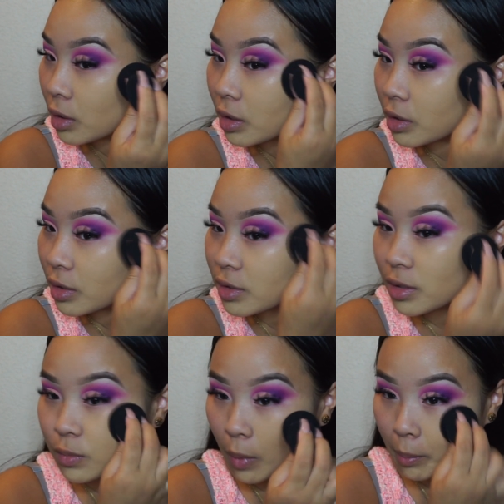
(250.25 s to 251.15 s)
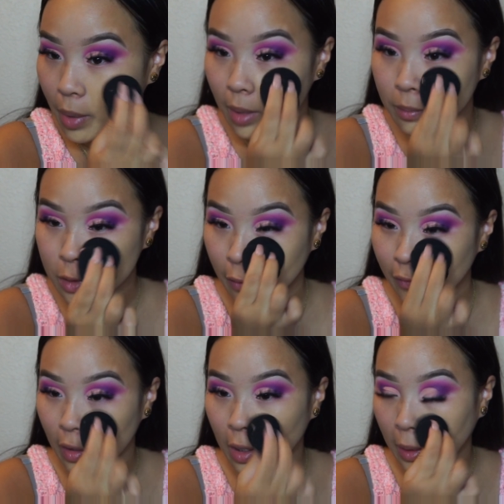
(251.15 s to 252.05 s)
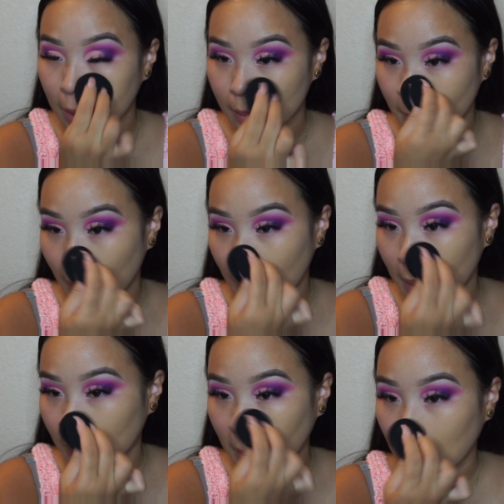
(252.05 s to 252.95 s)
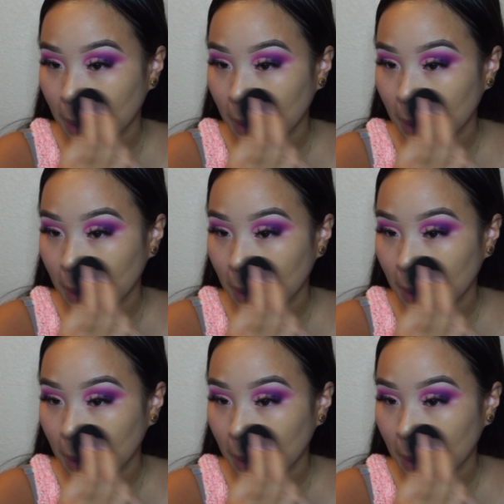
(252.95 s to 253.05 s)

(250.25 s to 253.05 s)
and this is one pump so far, keep in mind.